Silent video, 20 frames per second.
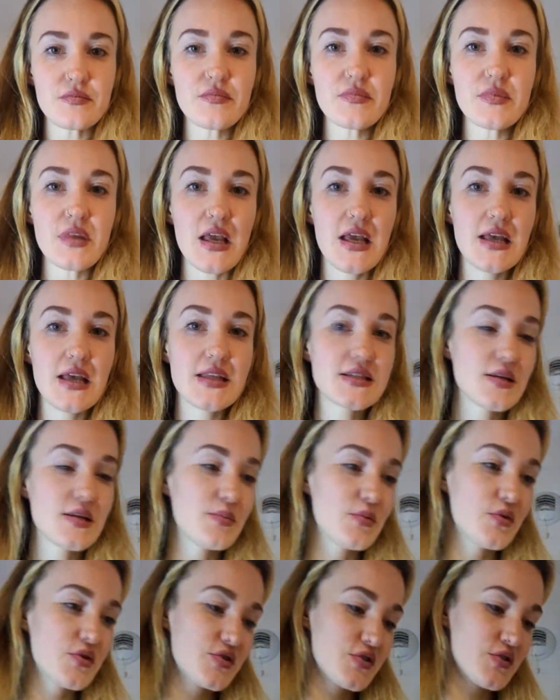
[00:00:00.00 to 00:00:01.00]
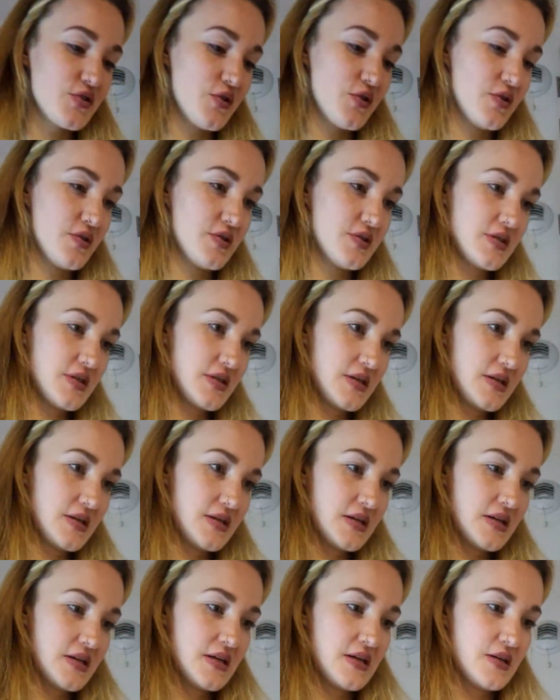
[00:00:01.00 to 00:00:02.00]
Add some more salt.
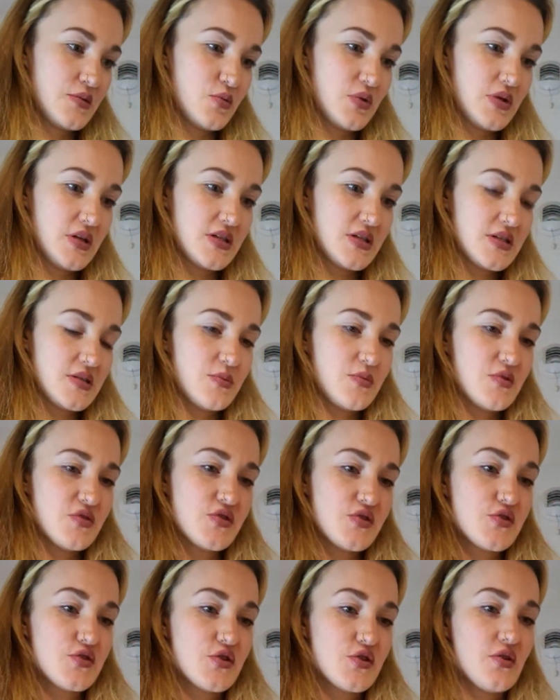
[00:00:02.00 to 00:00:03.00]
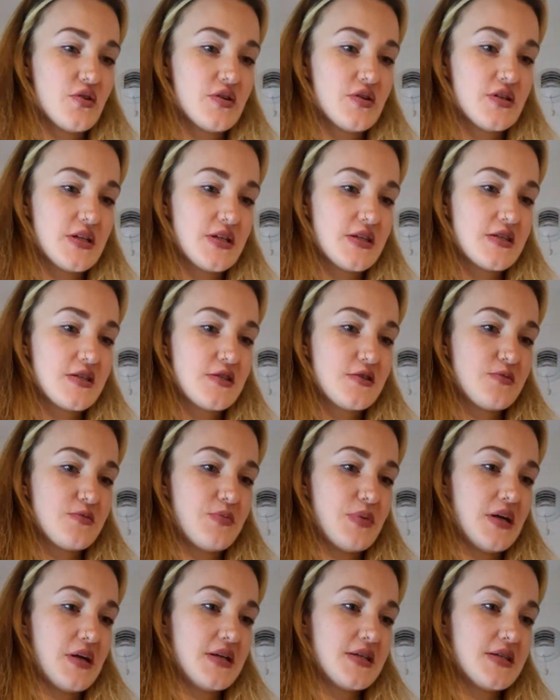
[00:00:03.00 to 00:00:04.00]
We need some more salt and
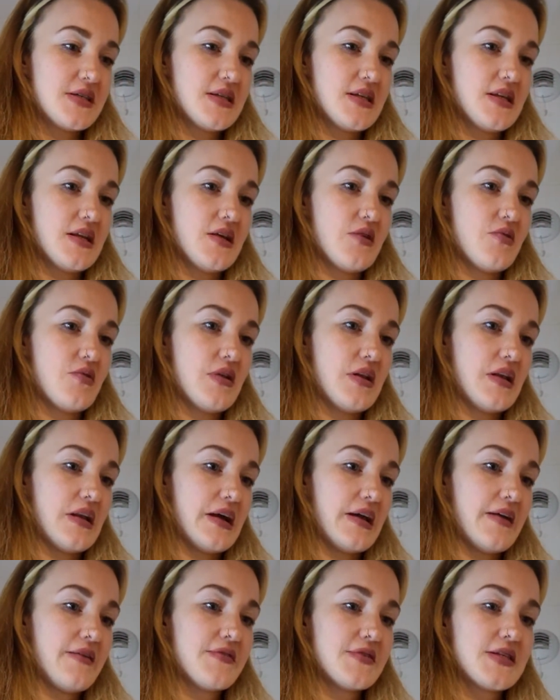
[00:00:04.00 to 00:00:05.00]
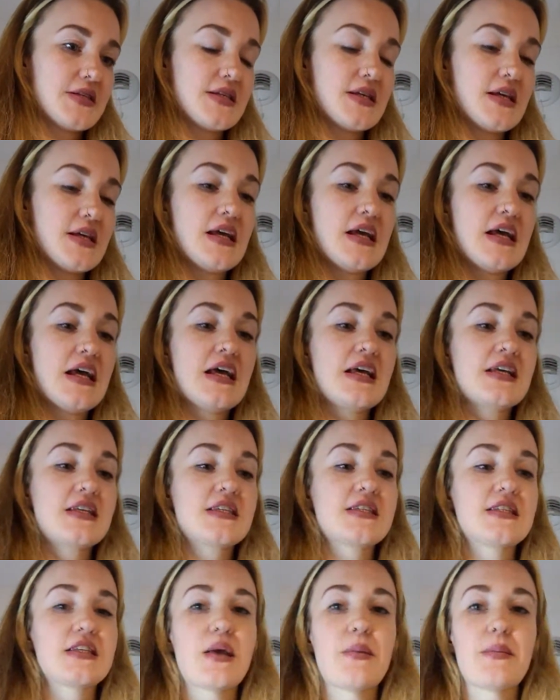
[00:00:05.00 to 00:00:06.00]
spice in our lives.
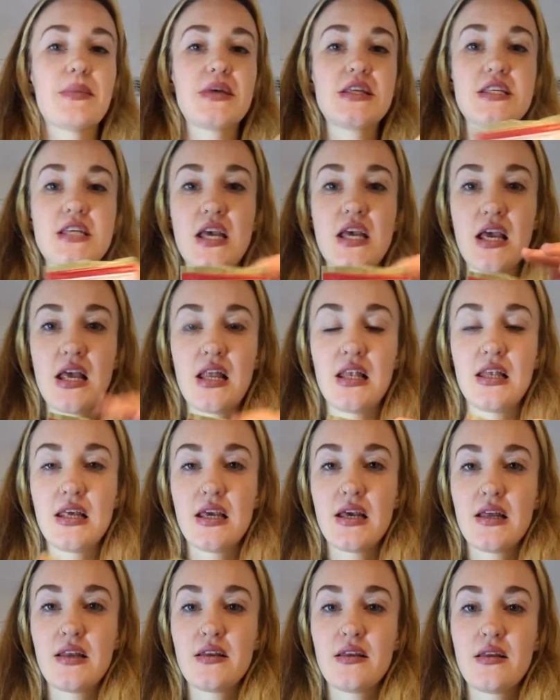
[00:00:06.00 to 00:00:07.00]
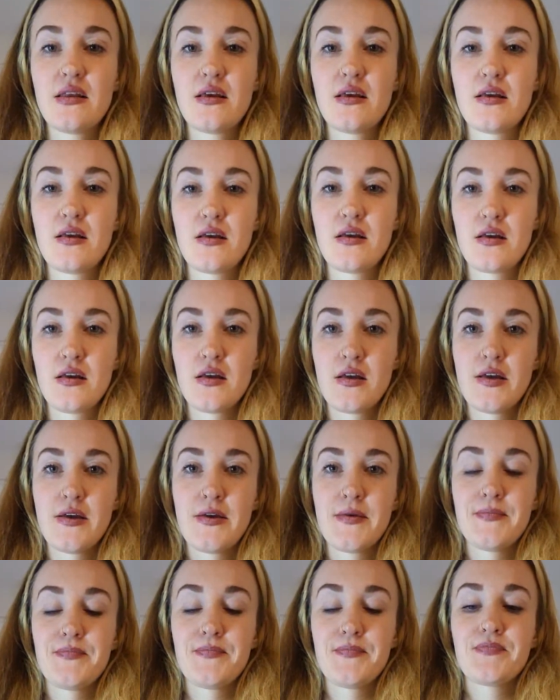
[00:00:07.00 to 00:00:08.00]
Some Italian
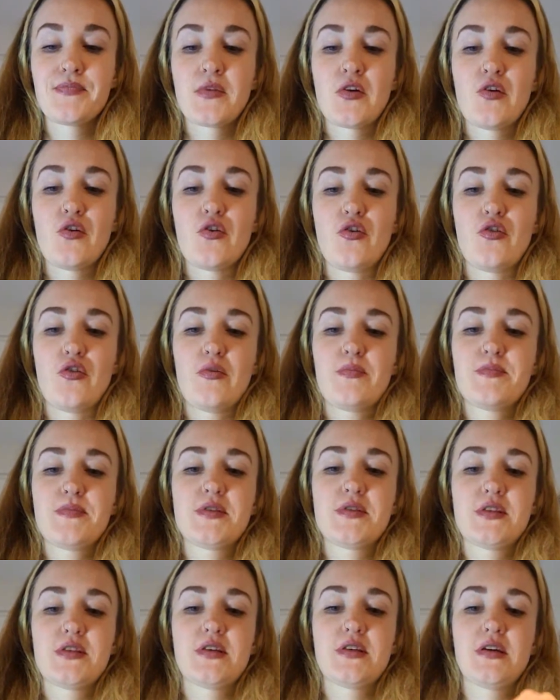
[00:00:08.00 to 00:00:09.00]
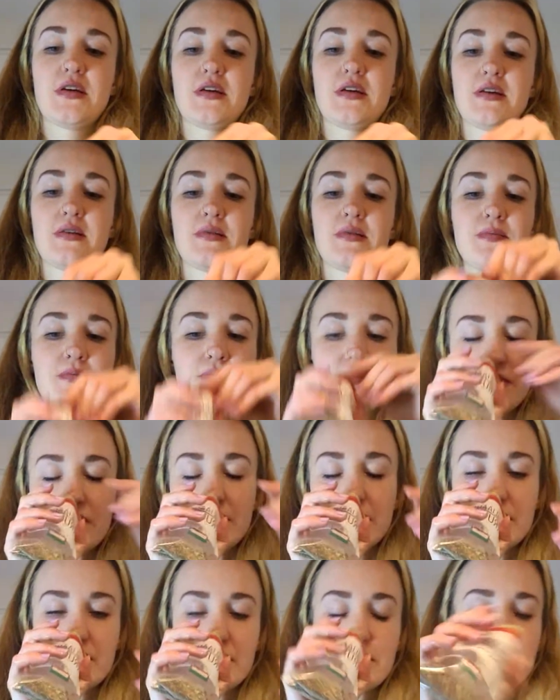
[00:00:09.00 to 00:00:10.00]
herbs.
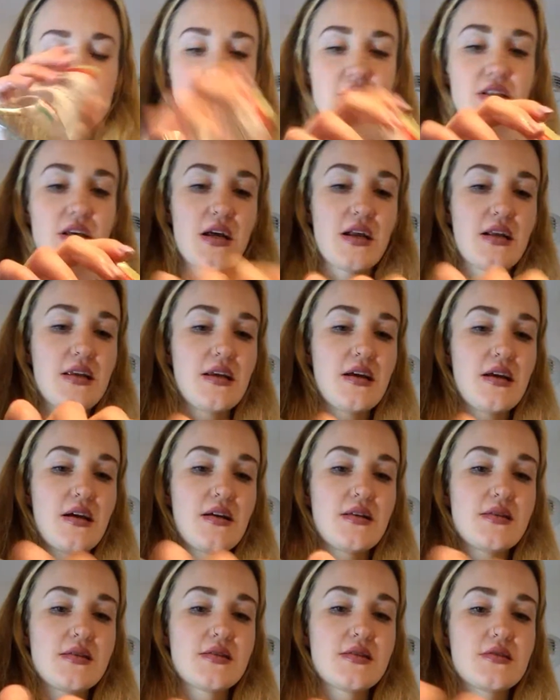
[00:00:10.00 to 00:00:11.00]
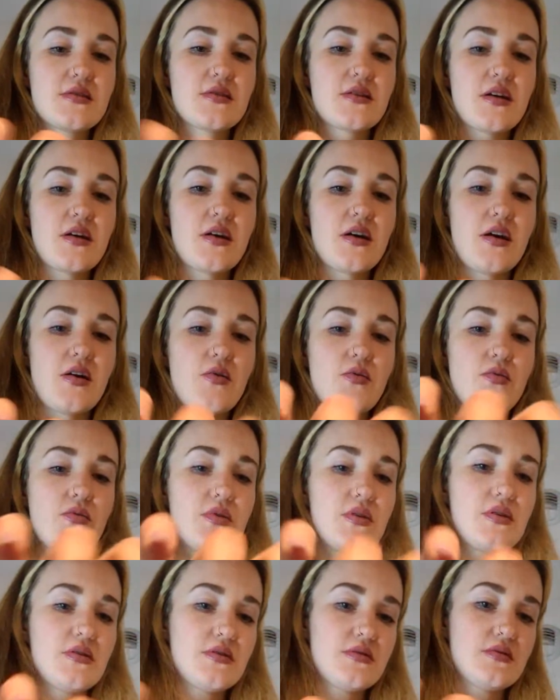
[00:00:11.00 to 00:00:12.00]
Italiaanse
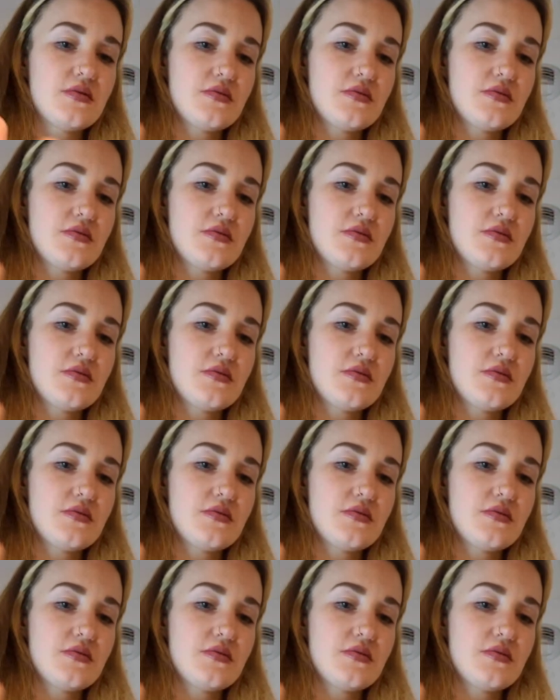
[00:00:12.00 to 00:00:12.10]
kruiden.